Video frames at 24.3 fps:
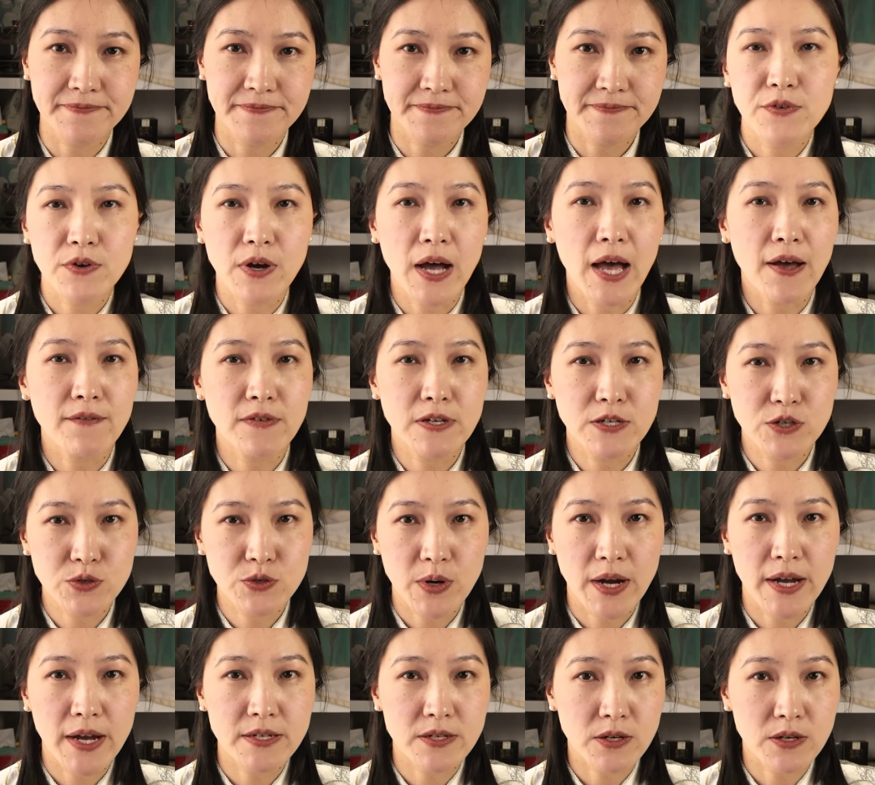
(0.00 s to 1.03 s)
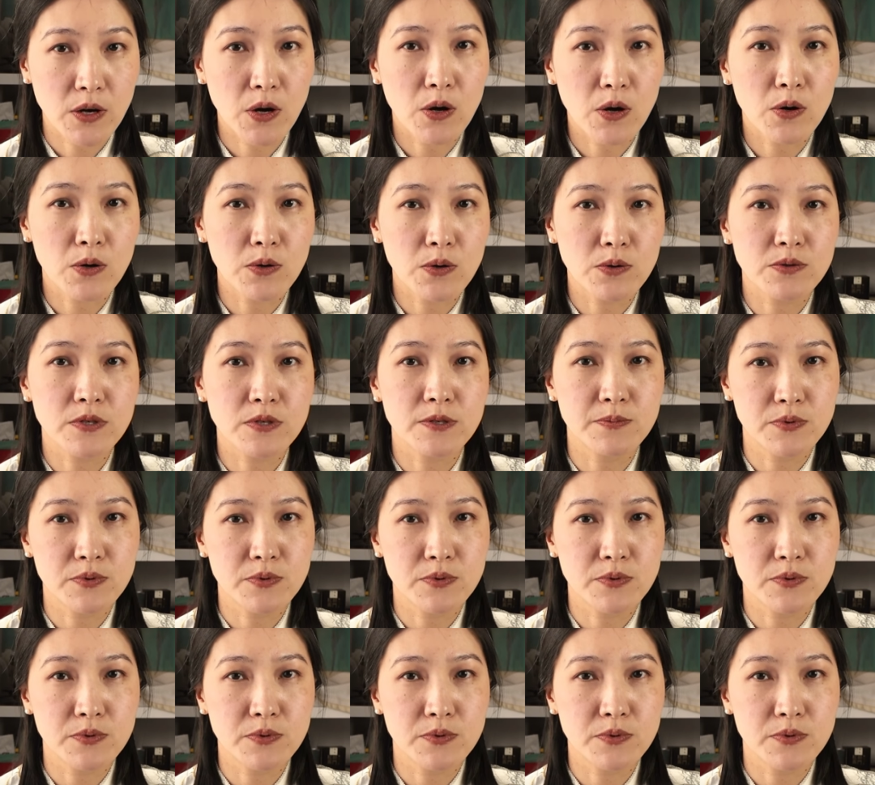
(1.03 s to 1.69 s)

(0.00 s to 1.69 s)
If you haven't tried cold